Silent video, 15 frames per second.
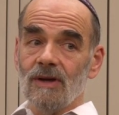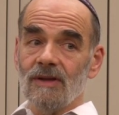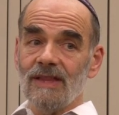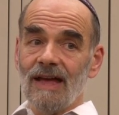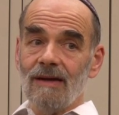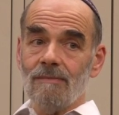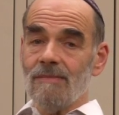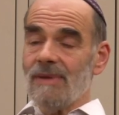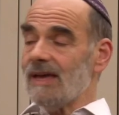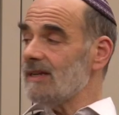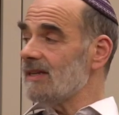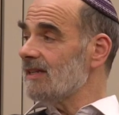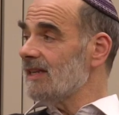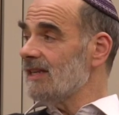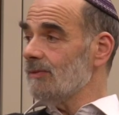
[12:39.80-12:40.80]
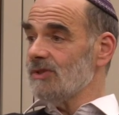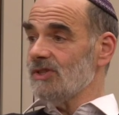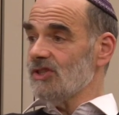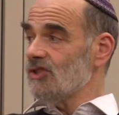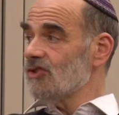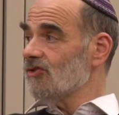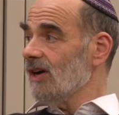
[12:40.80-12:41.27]
And that meant that it was
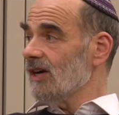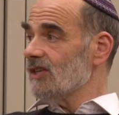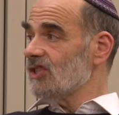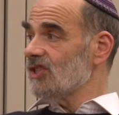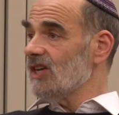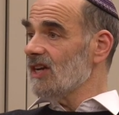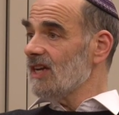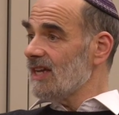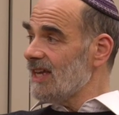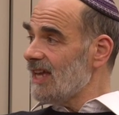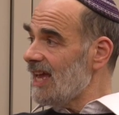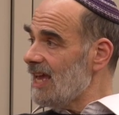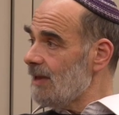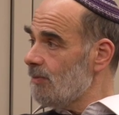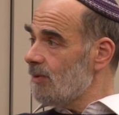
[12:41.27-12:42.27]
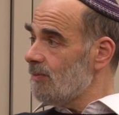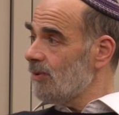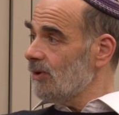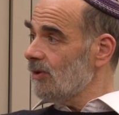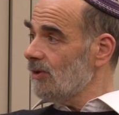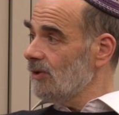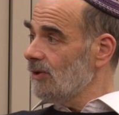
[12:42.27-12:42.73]
a structure
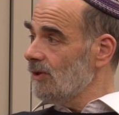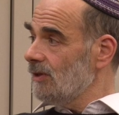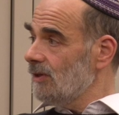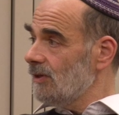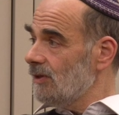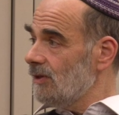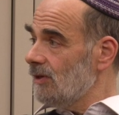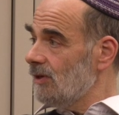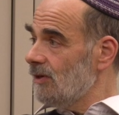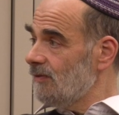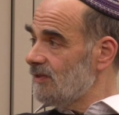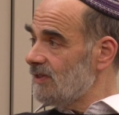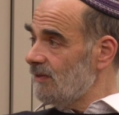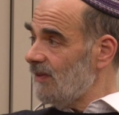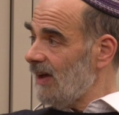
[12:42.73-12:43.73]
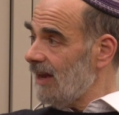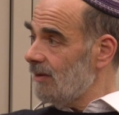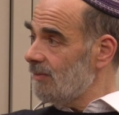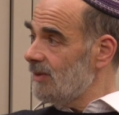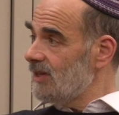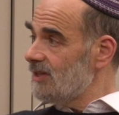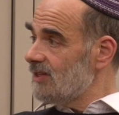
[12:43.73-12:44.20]
capable of
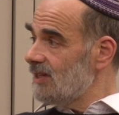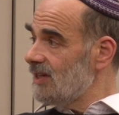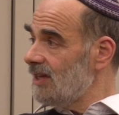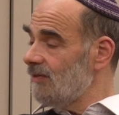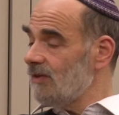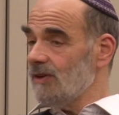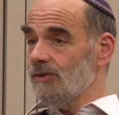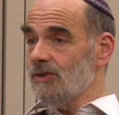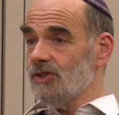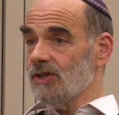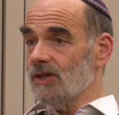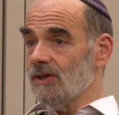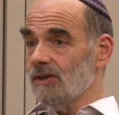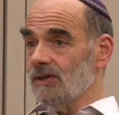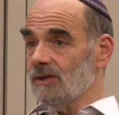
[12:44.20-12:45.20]
development and evolution.